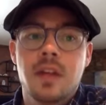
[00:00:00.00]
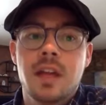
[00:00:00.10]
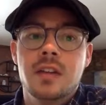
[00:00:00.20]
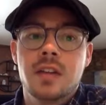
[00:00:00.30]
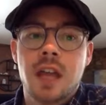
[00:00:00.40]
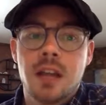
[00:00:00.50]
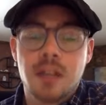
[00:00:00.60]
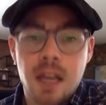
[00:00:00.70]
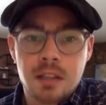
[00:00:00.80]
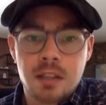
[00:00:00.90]
is a
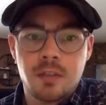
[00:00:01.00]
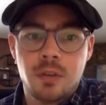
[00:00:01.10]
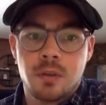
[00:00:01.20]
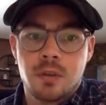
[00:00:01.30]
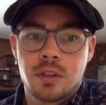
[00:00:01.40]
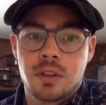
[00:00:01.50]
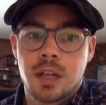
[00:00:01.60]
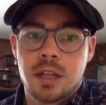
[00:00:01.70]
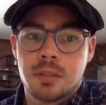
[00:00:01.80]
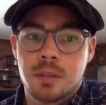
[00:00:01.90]
test of
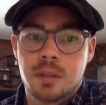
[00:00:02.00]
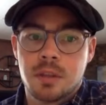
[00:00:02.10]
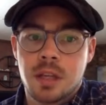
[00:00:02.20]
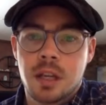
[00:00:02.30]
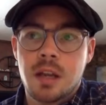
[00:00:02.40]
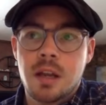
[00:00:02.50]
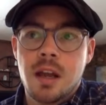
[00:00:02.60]
universalizability,